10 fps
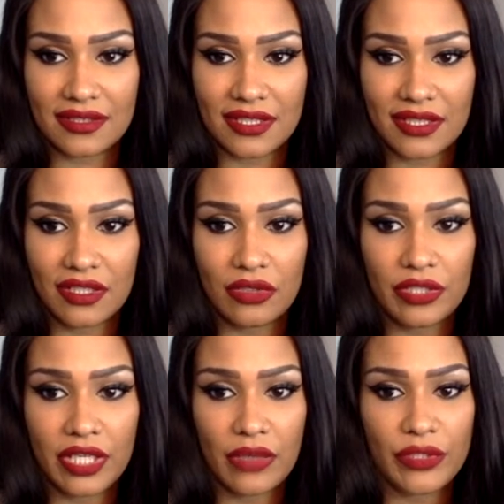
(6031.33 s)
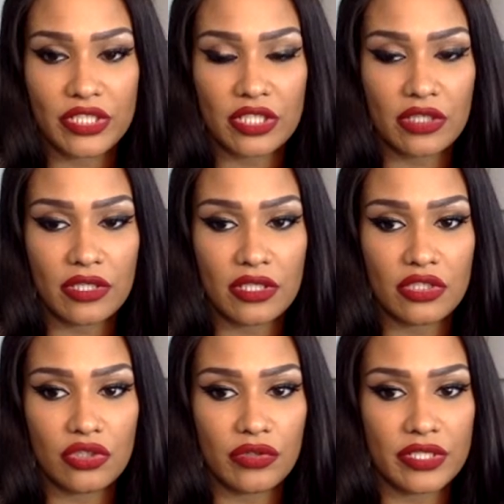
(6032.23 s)
Okay. Oh, yeah, we should go to the
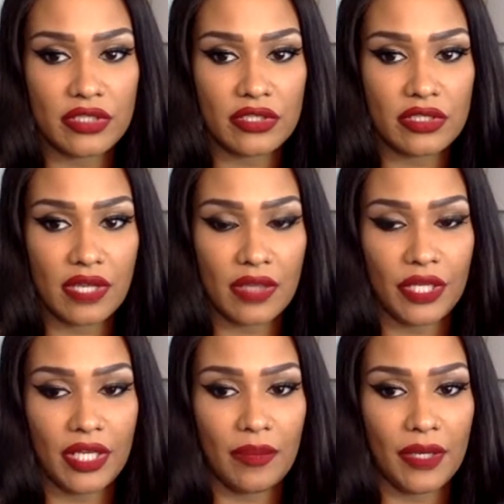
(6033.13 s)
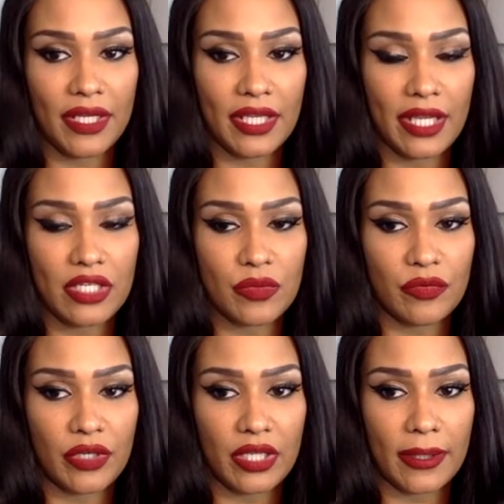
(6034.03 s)
jewelry store so I can pick out my
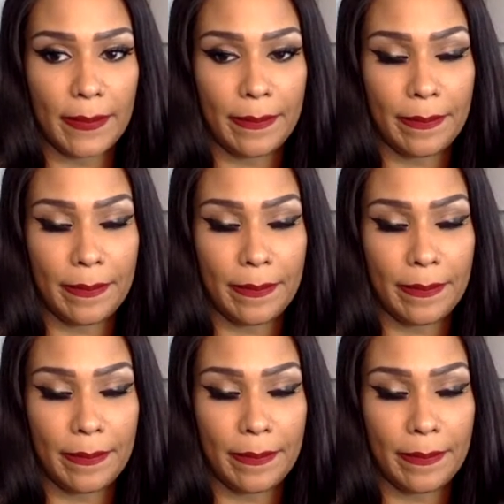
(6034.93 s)
engagement ring.